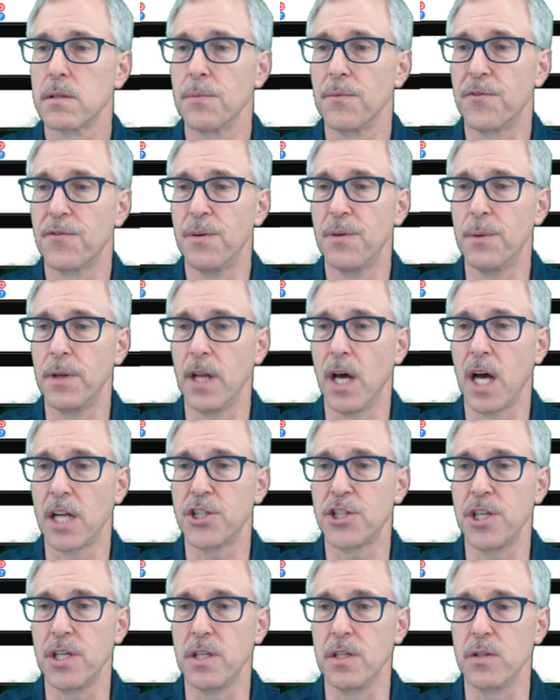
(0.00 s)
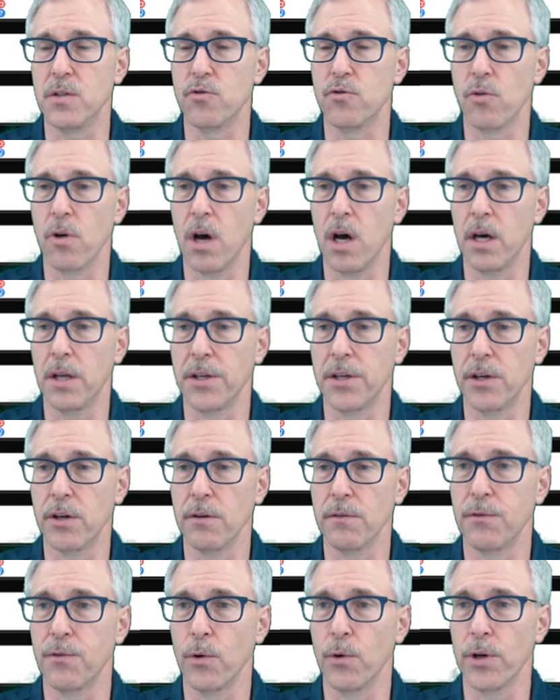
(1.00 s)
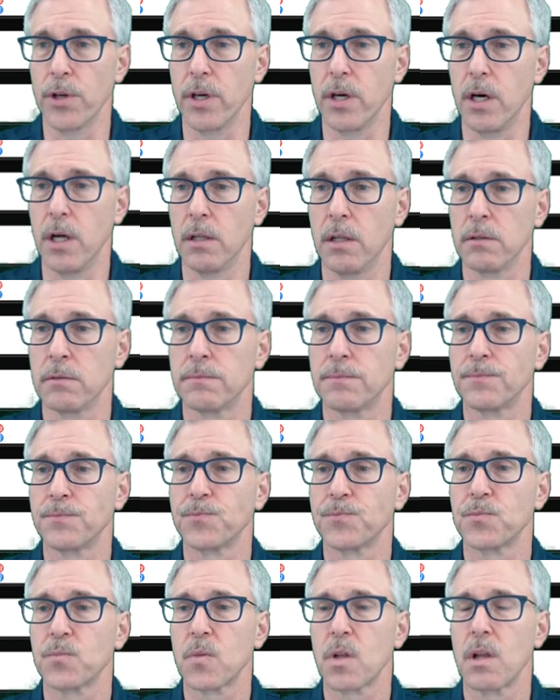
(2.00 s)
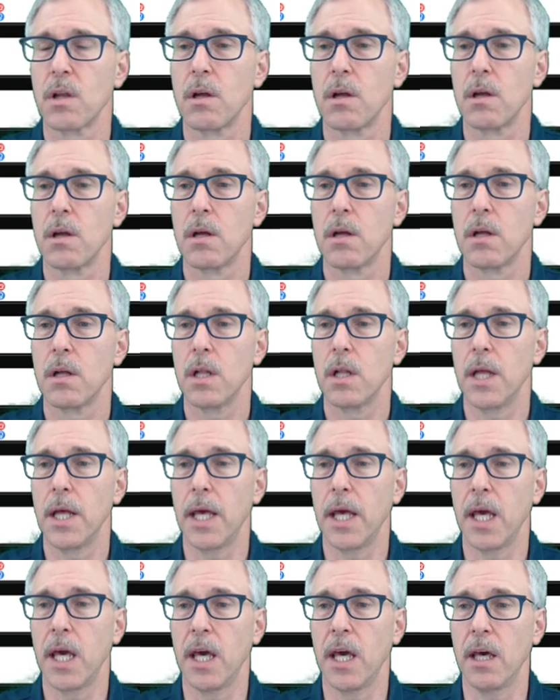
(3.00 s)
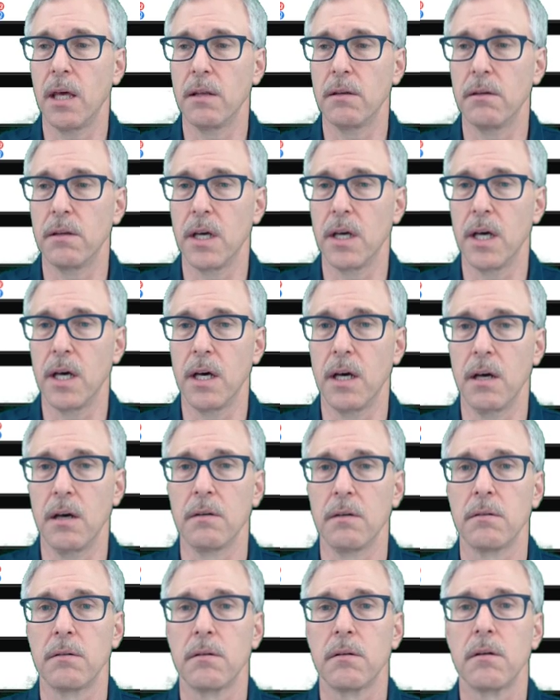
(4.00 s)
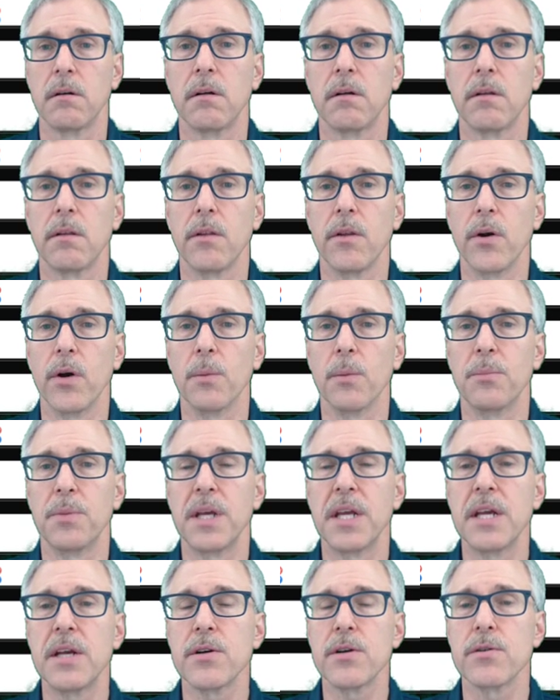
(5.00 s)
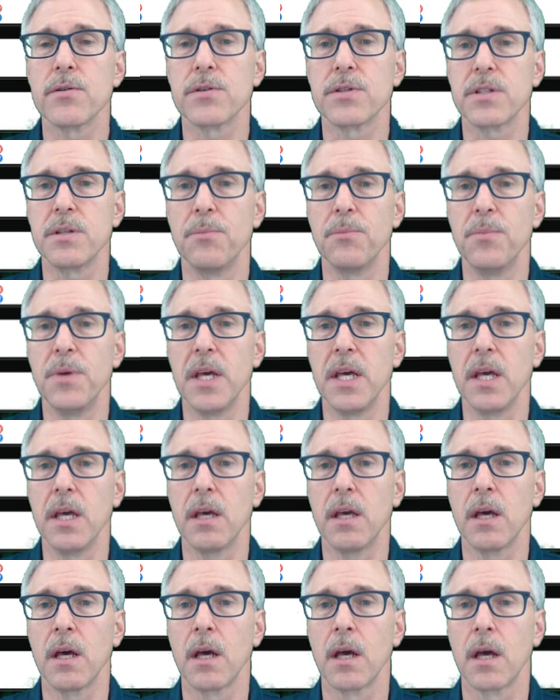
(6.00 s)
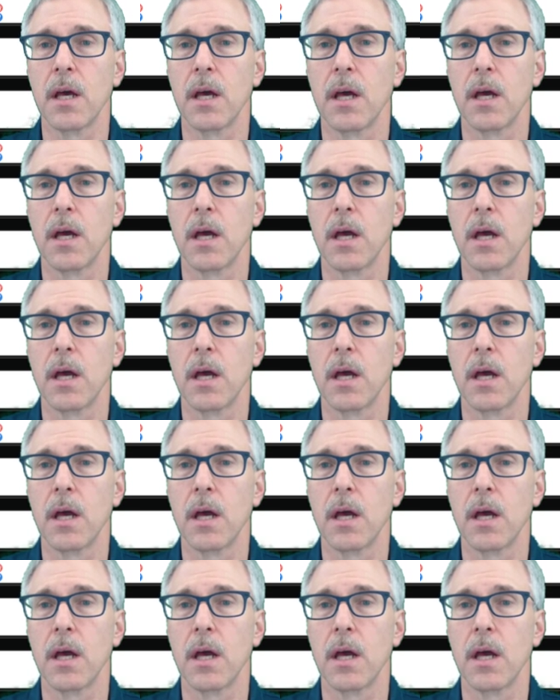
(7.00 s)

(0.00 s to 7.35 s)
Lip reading: some Fibonacci's drawn here for y'all, and there appears to be